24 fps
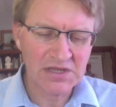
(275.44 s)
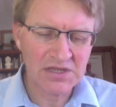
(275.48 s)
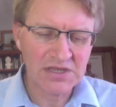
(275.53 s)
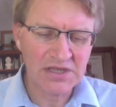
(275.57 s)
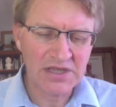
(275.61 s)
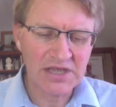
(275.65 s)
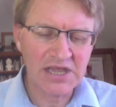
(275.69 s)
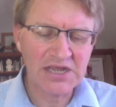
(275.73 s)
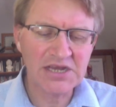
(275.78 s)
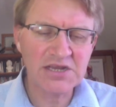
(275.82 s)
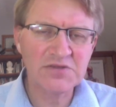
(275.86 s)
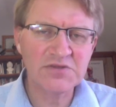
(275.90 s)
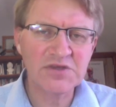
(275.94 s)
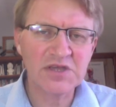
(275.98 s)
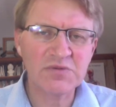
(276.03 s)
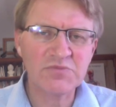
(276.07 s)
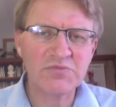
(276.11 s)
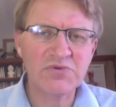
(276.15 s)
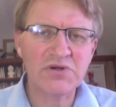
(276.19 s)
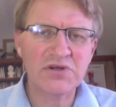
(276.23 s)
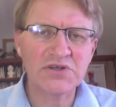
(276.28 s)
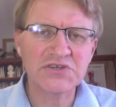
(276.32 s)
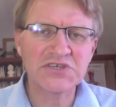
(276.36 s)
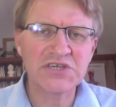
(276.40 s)
Anything
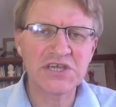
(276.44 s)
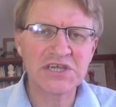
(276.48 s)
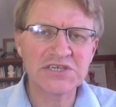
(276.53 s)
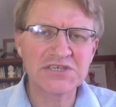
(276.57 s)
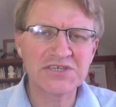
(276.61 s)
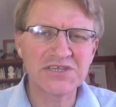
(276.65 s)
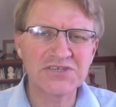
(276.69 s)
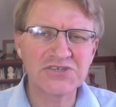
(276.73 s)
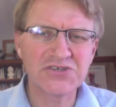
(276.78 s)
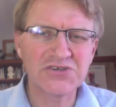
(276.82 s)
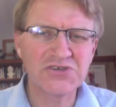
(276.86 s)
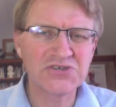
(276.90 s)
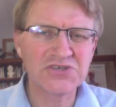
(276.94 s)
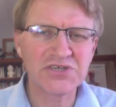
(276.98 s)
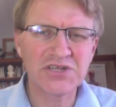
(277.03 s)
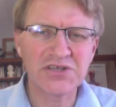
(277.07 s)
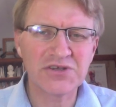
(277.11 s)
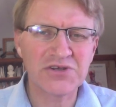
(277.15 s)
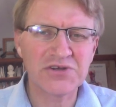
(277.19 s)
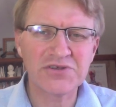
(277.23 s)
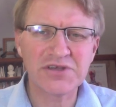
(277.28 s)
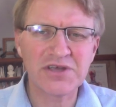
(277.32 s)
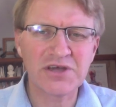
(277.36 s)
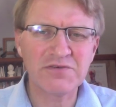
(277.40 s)
processed has usually
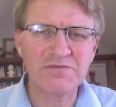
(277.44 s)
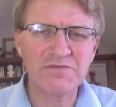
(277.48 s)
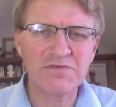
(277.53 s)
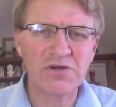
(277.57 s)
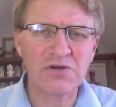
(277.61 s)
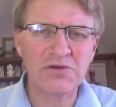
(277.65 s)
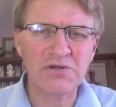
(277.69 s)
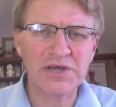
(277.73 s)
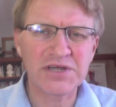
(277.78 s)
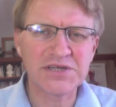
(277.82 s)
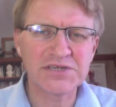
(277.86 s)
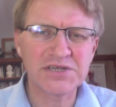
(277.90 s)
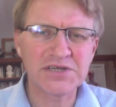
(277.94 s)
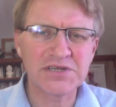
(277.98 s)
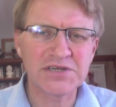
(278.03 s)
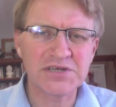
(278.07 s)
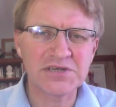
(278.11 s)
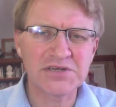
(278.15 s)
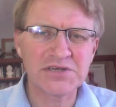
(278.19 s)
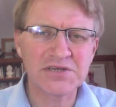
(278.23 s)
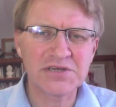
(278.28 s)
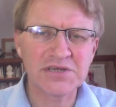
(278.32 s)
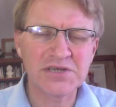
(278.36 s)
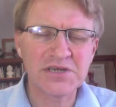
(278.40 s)
got no folate in it.